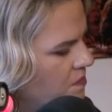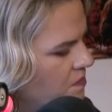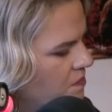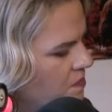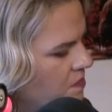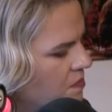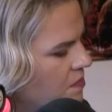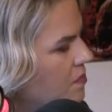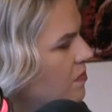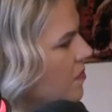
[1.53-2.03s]

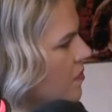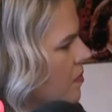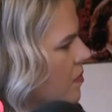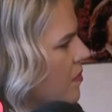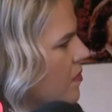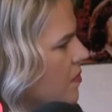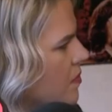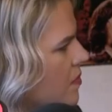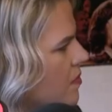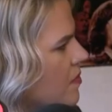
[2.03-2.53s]

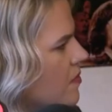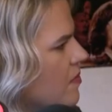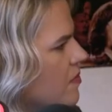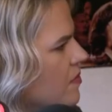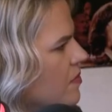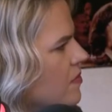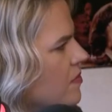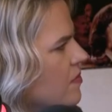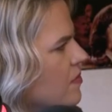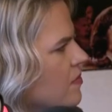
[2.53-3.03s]

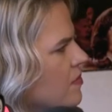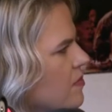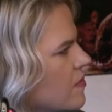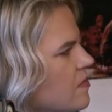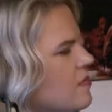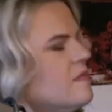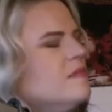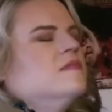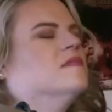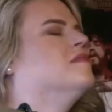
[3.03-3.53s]

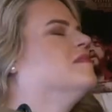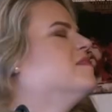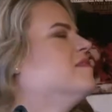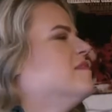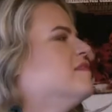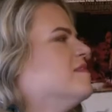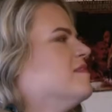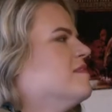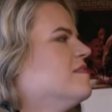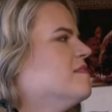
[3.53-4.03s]

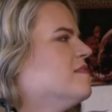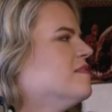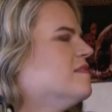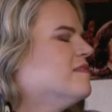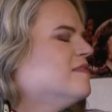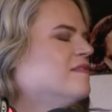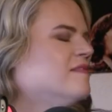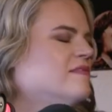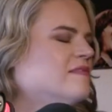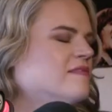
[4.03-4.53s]

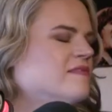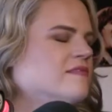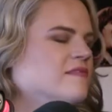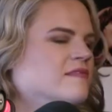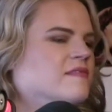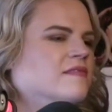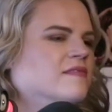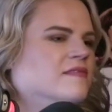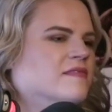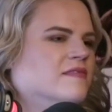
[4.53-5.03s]

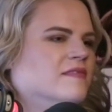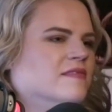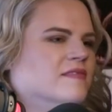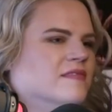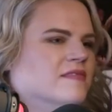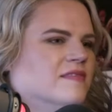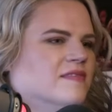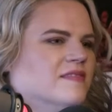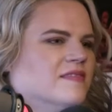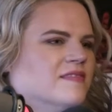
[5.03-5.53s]

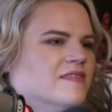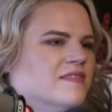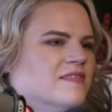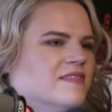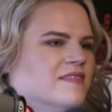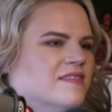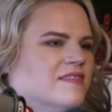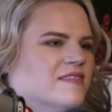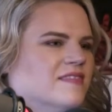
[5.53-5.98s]
(silent)